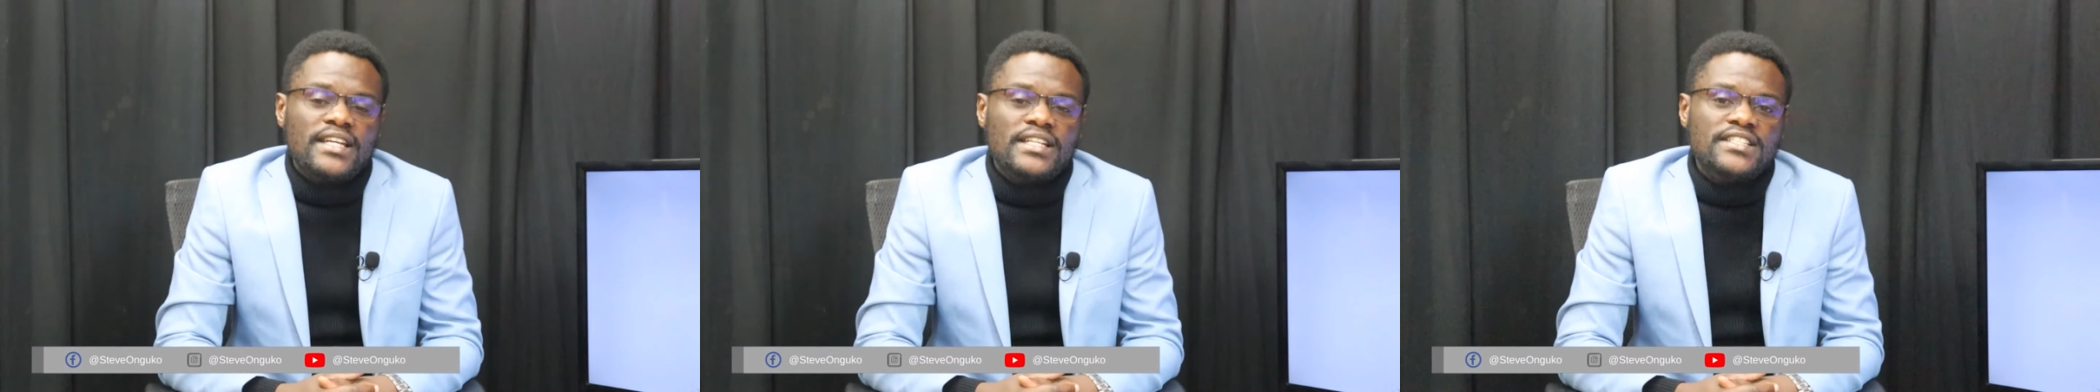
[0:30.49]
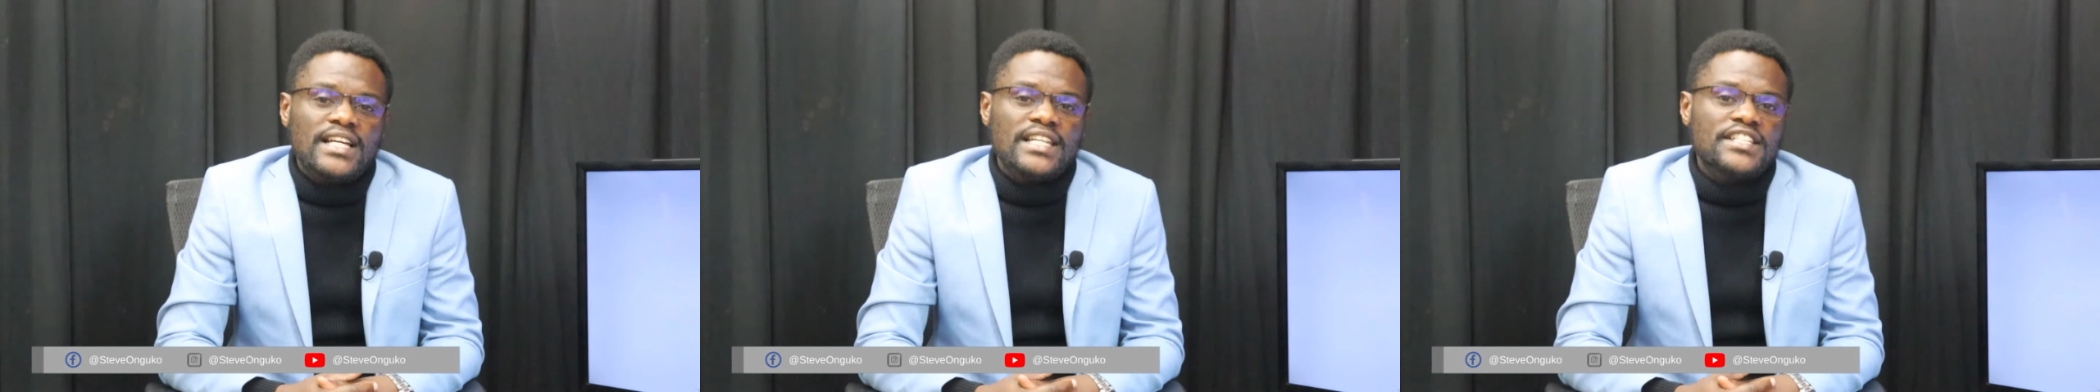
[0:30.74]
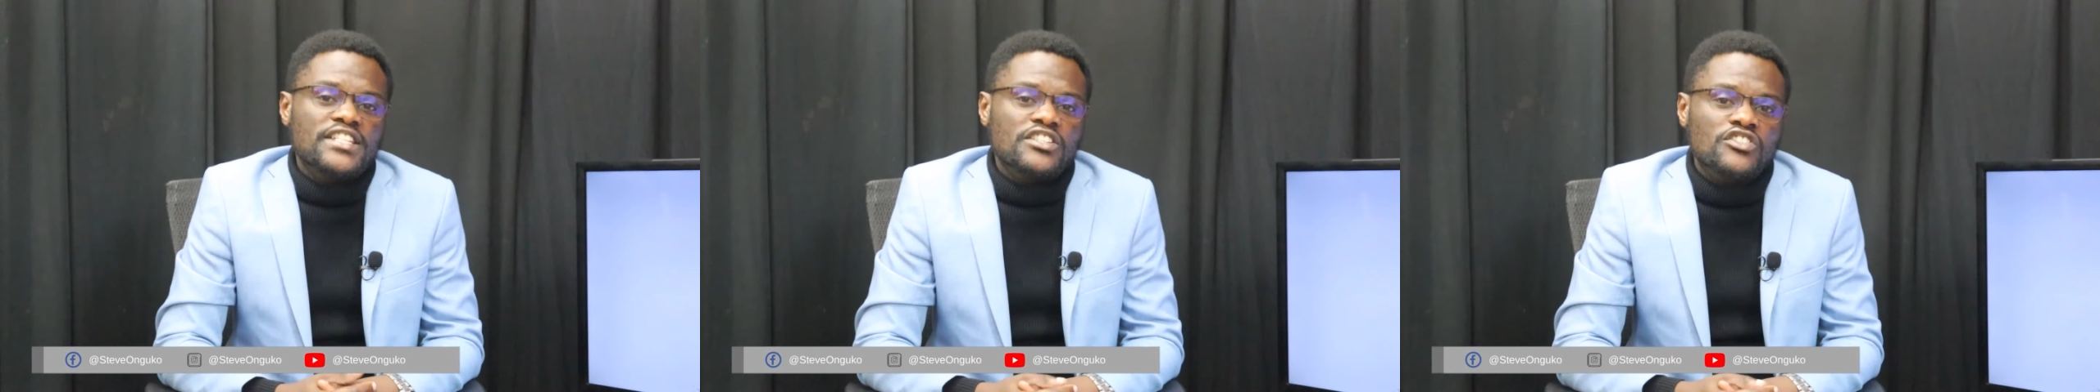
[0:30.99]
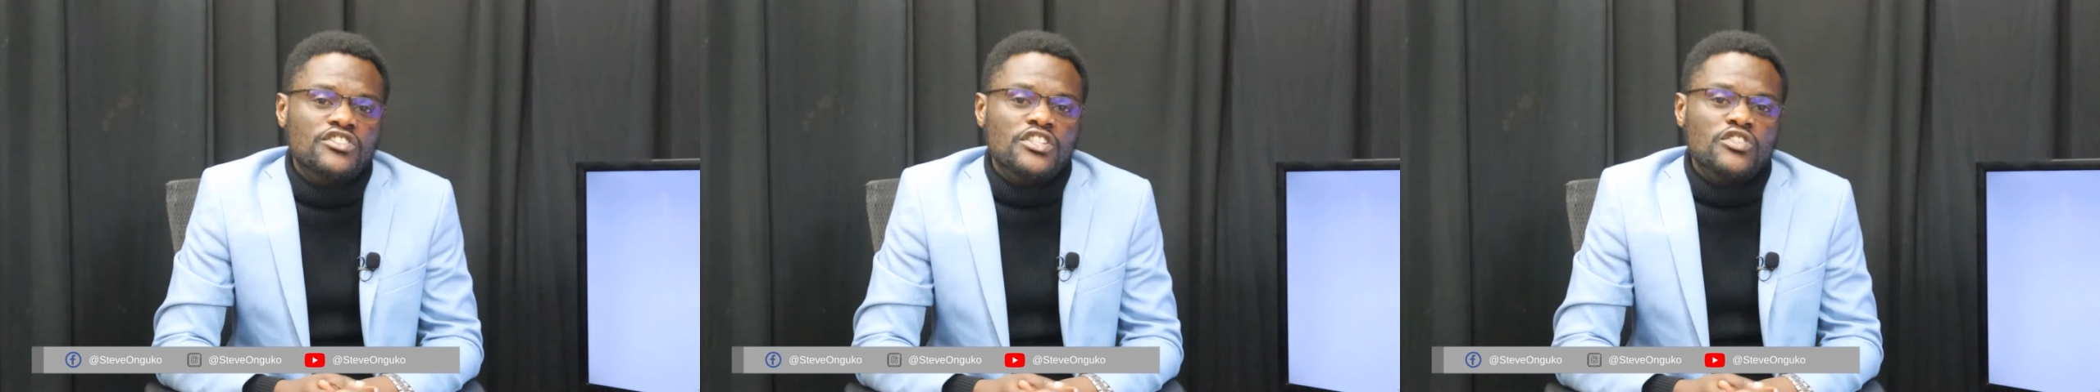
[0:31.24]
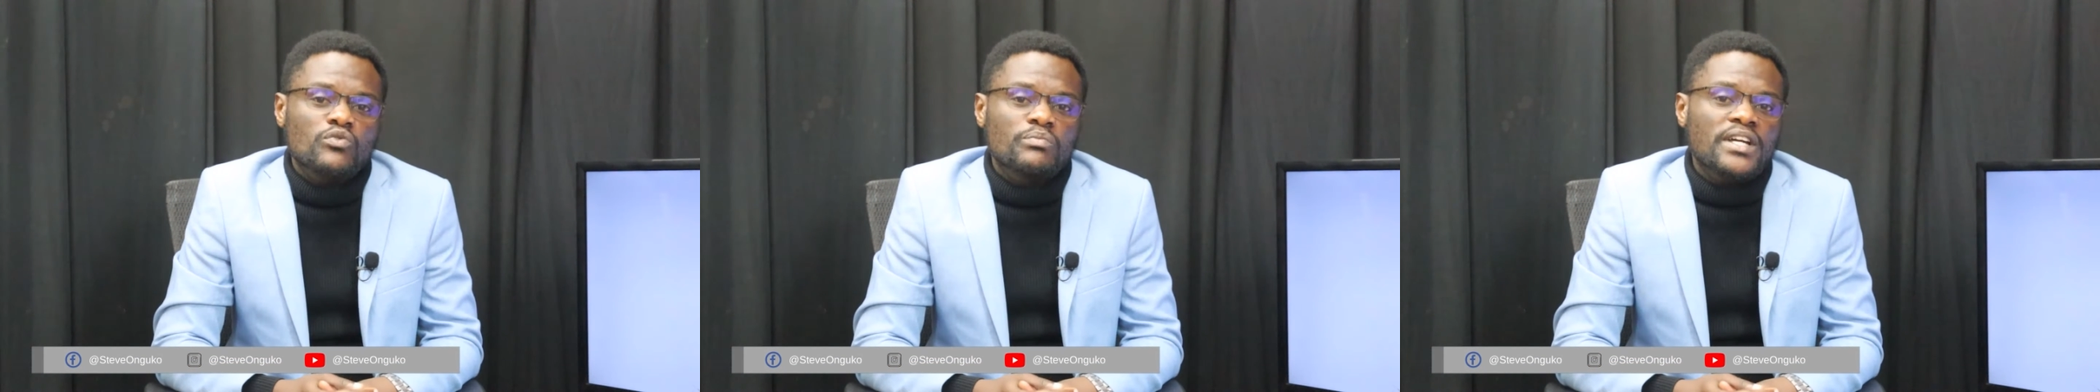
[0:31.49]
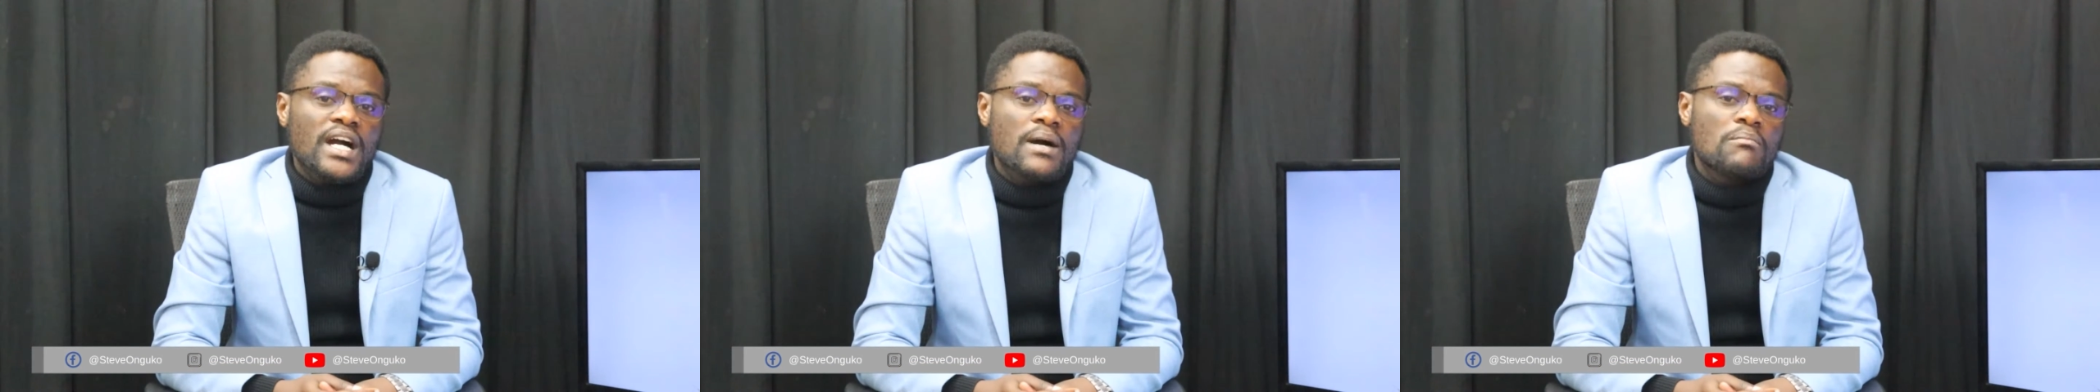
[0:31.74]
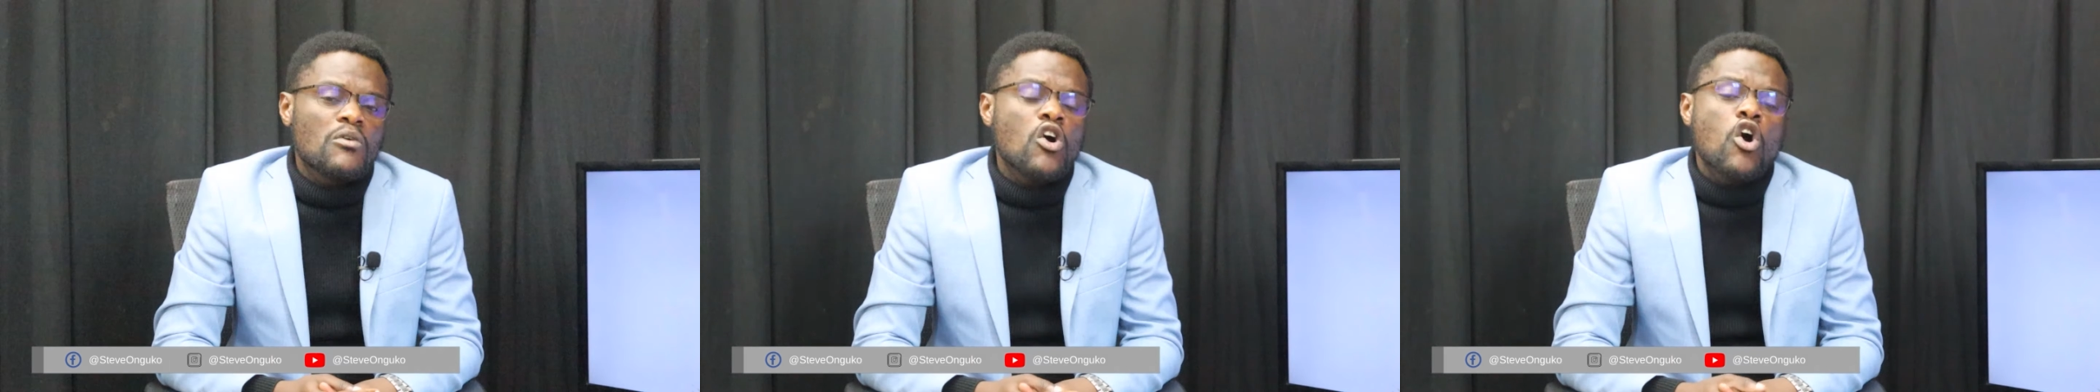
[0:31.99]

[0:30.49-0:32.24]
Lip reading: and challenge us just to become